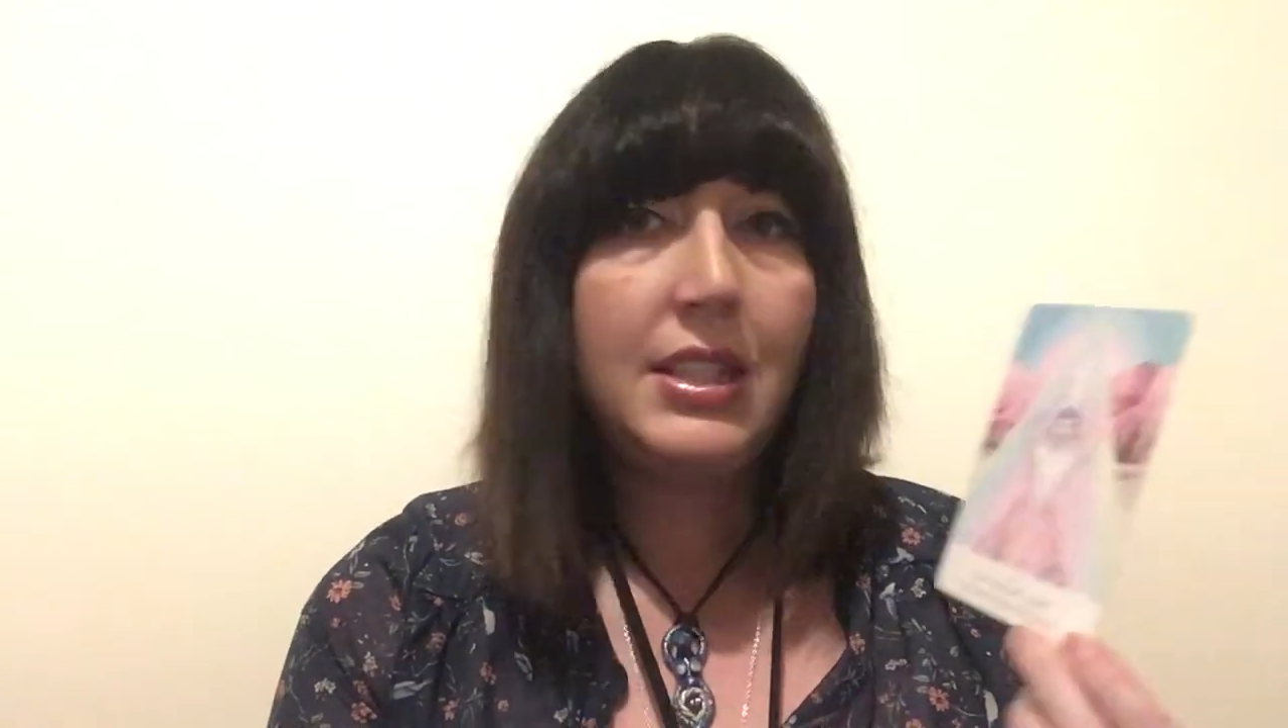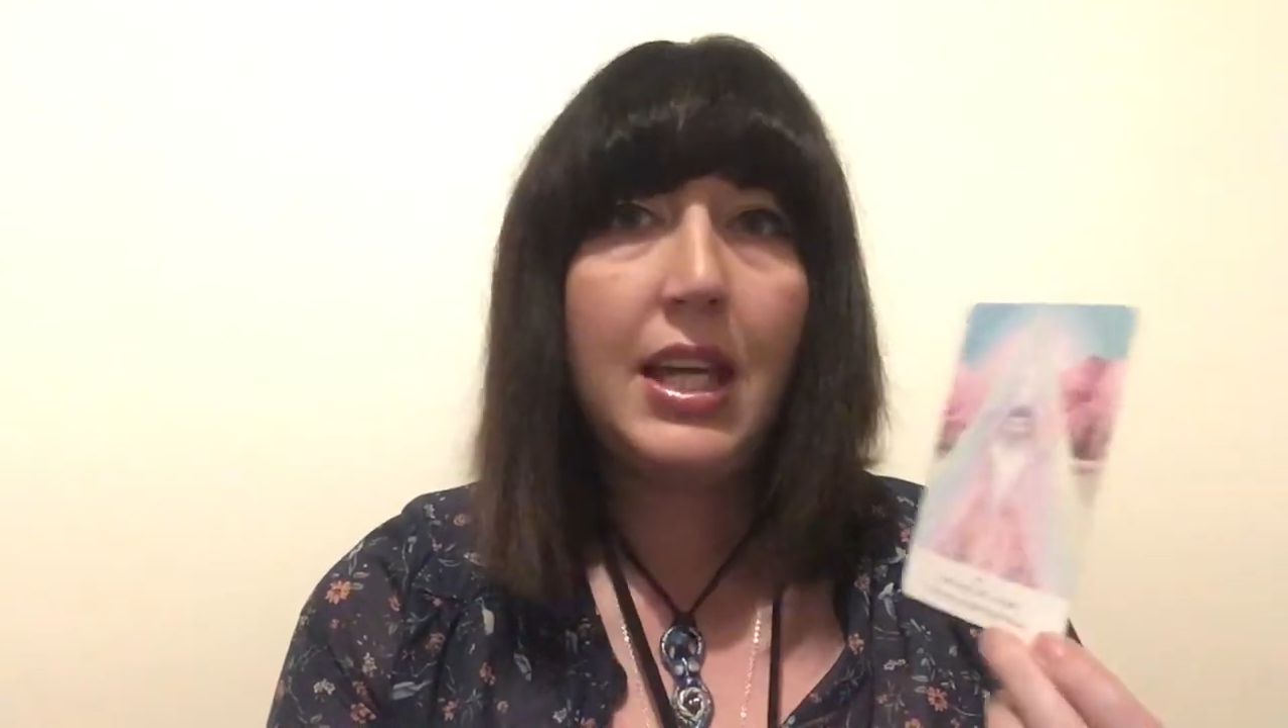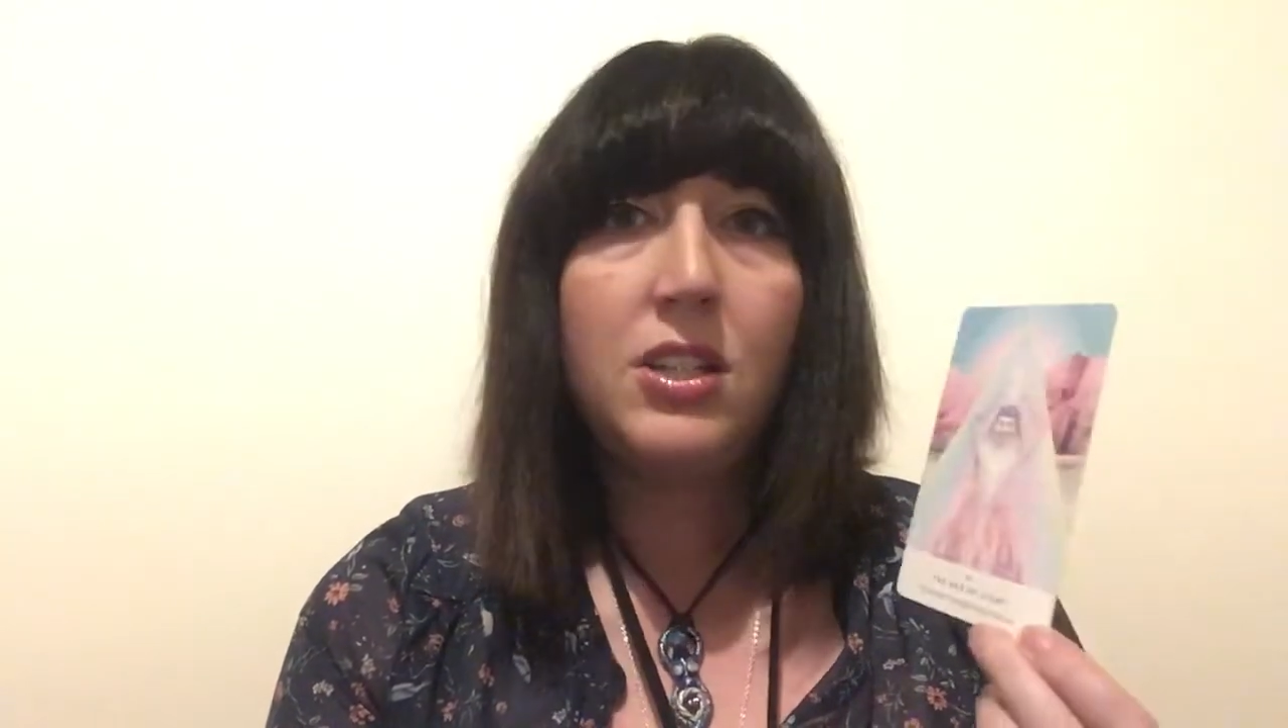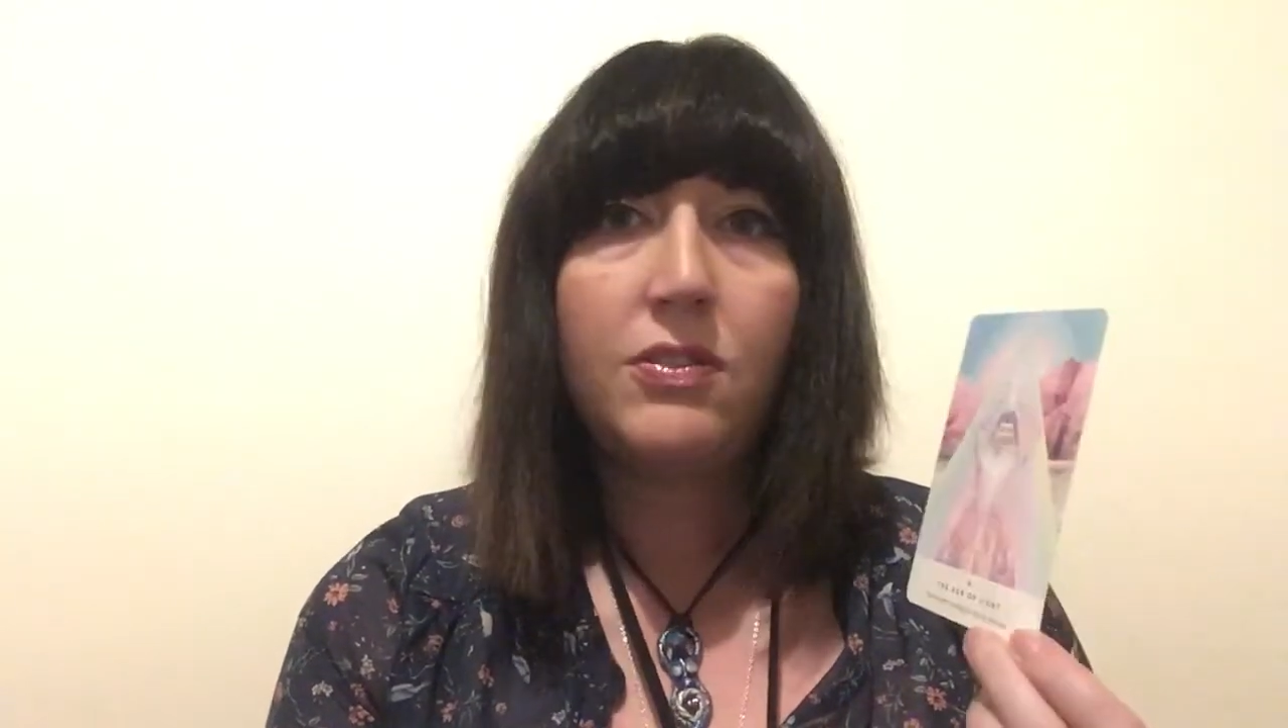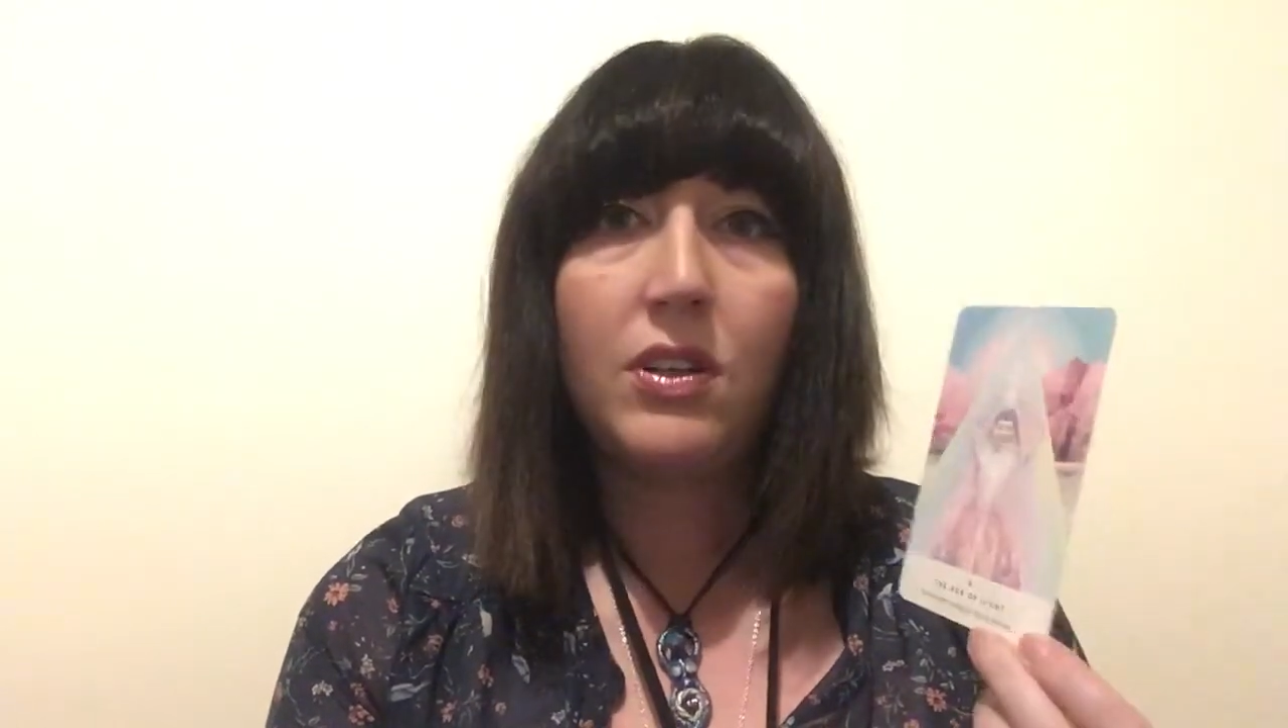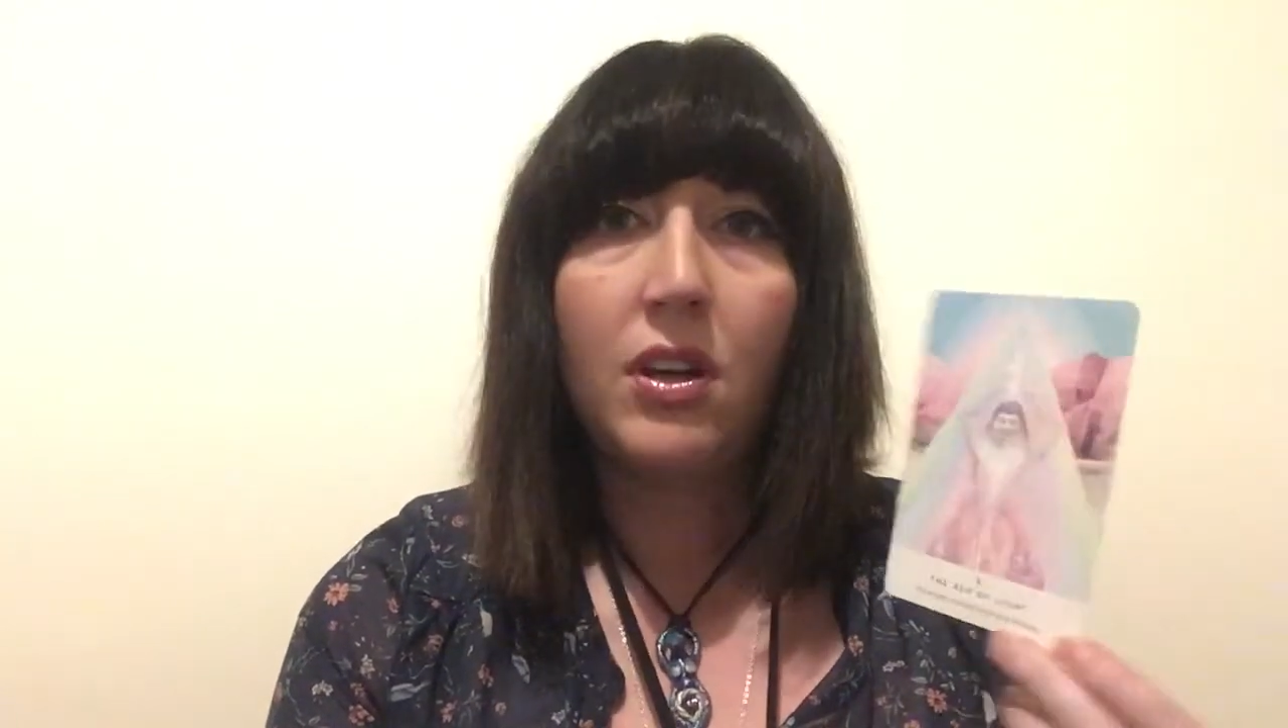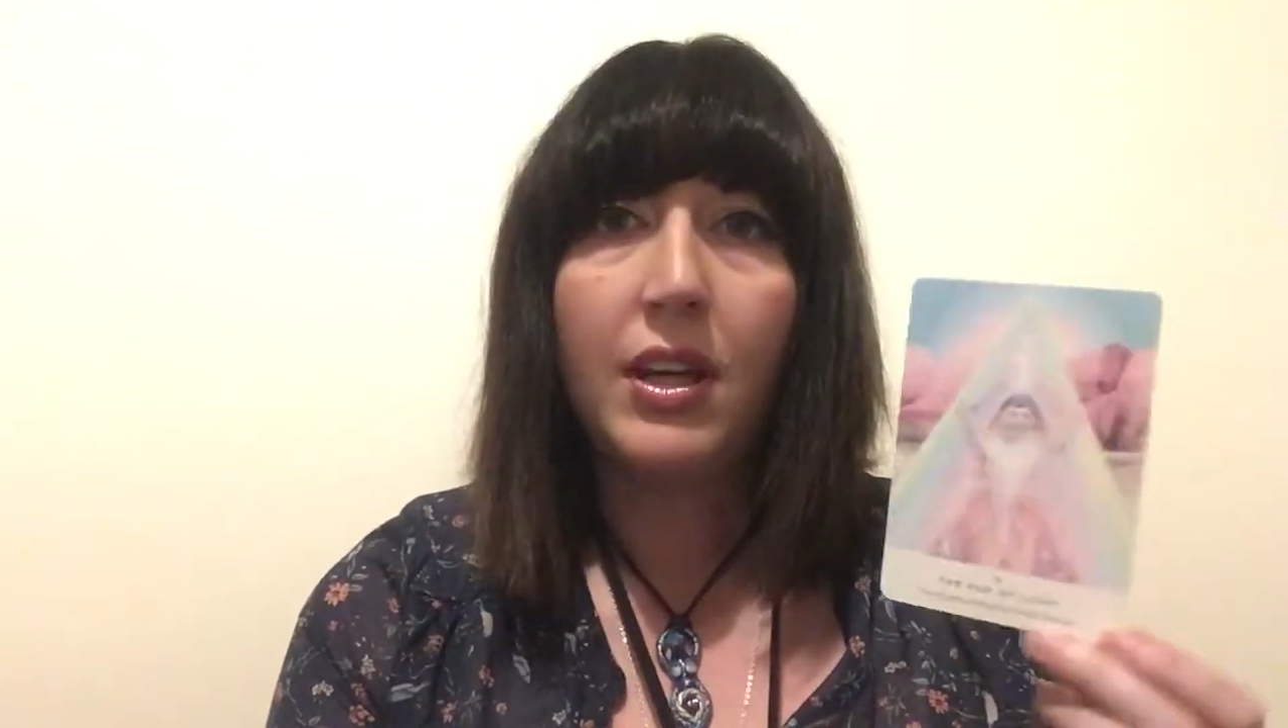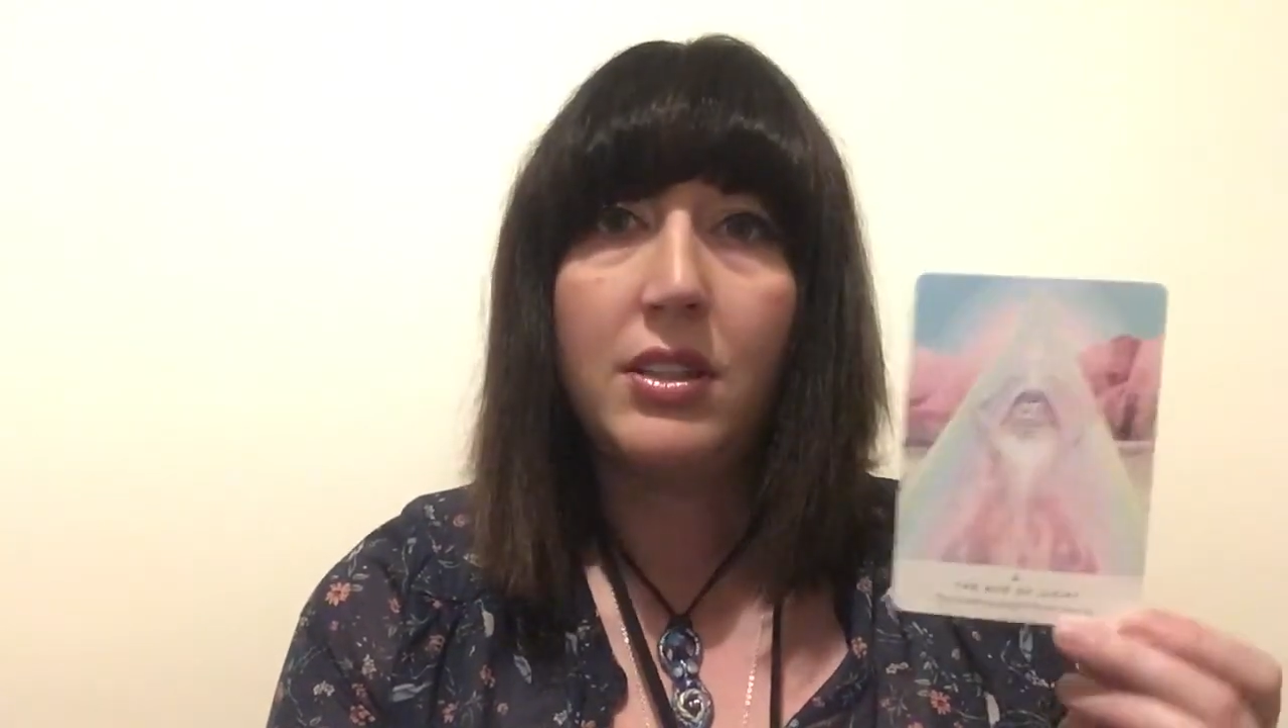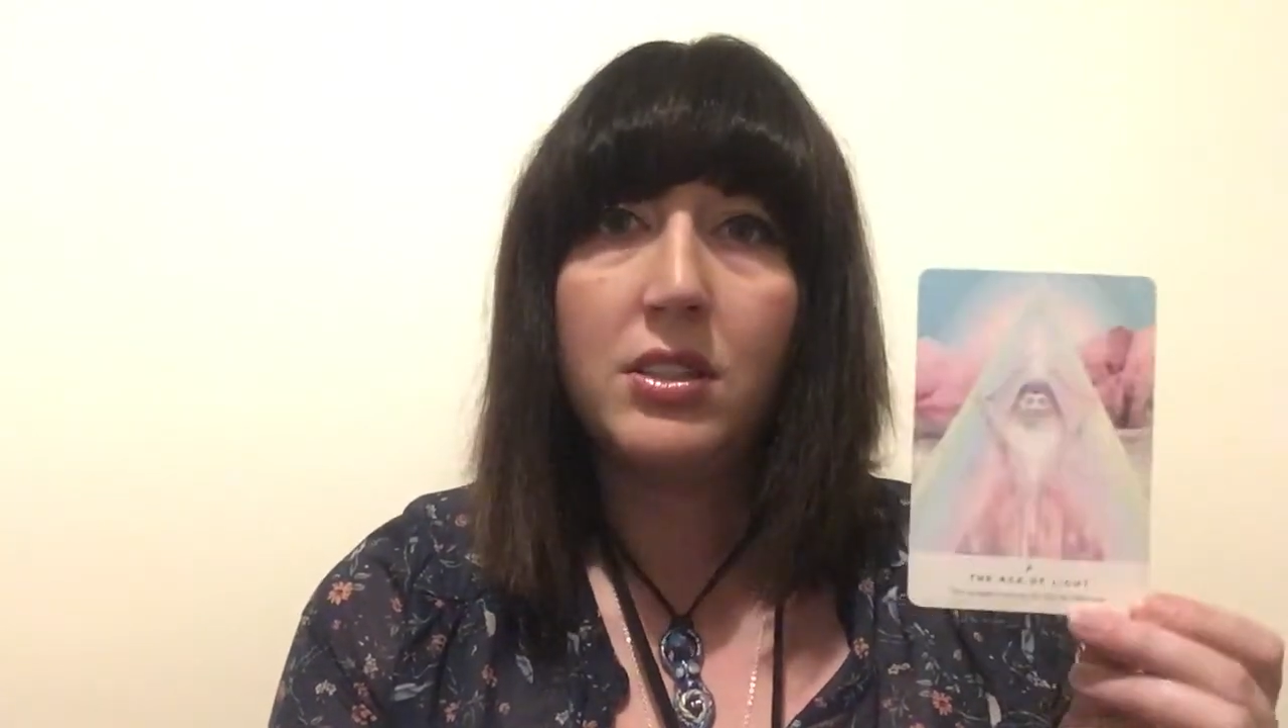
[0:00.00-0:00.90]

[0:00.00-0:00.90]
the Age of Light,